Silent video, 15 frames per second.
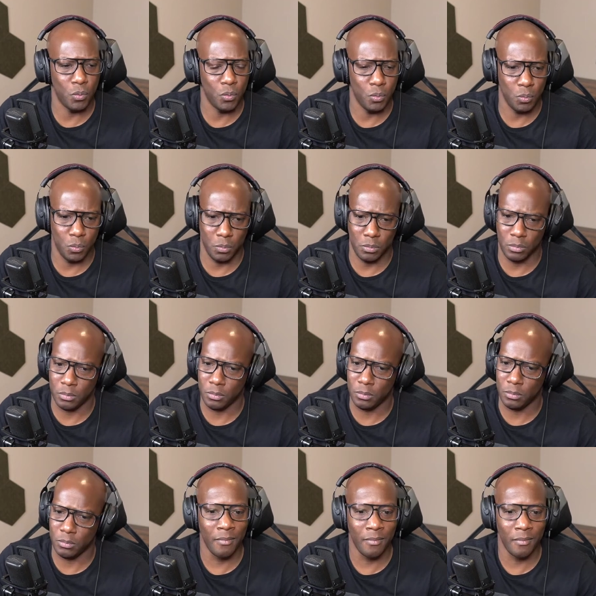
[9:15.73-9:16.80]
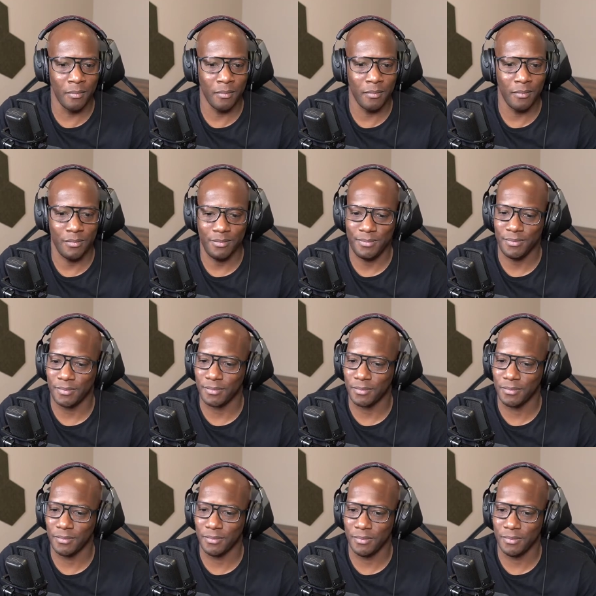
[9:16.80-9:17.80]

Nobody speaks.